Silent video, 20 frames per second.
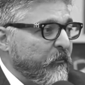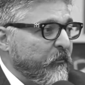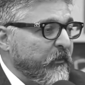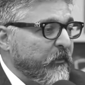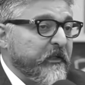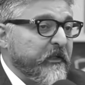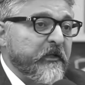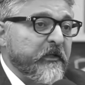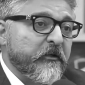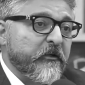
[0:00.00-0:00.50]

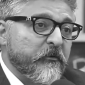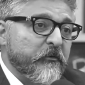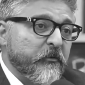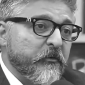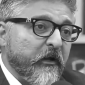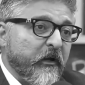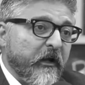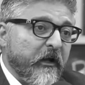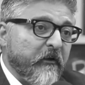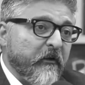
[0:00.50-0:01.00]
We needed
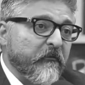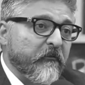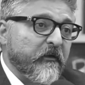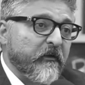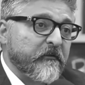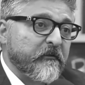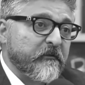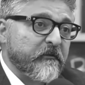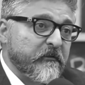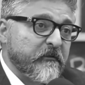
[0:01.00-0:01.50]
to have
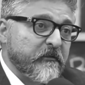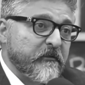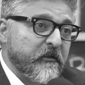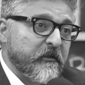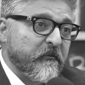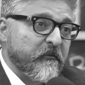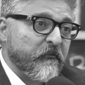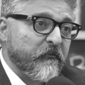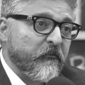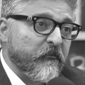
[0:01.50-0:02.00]
a
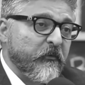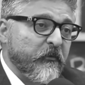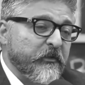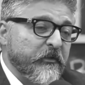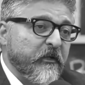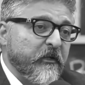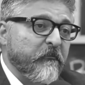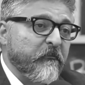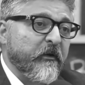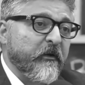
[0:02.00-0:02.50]
system
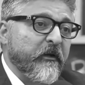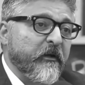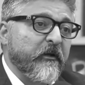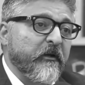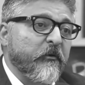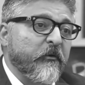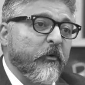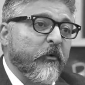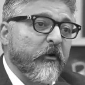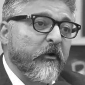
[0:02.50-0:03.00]
which can bring
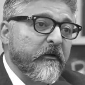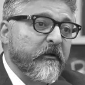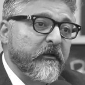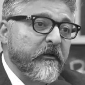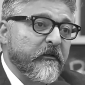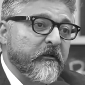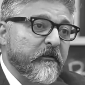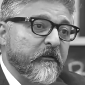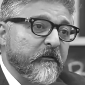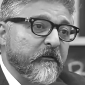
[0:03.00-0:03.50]
in
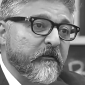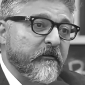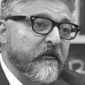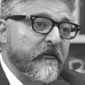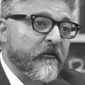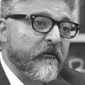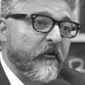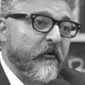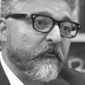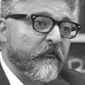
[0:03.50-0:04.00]
quality
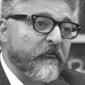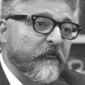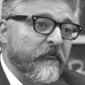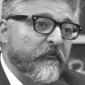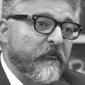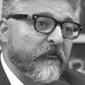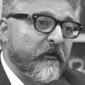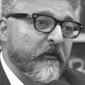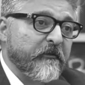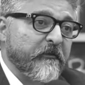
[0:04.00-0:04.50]
of
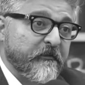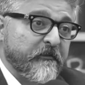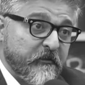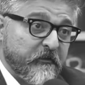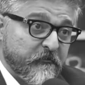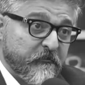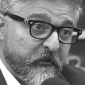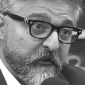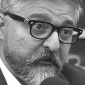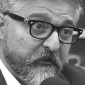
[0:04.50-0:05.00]

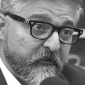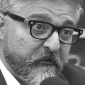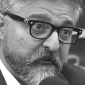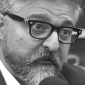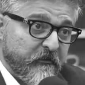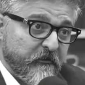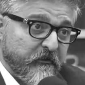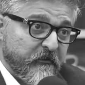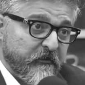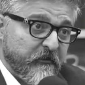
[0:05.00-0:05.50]

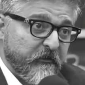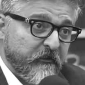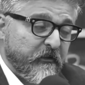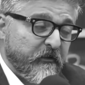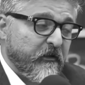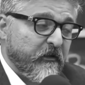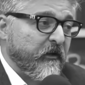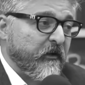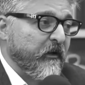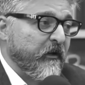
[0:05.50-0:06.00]
assessment.
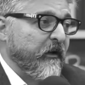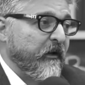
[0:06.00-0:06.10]
Mm-hmm.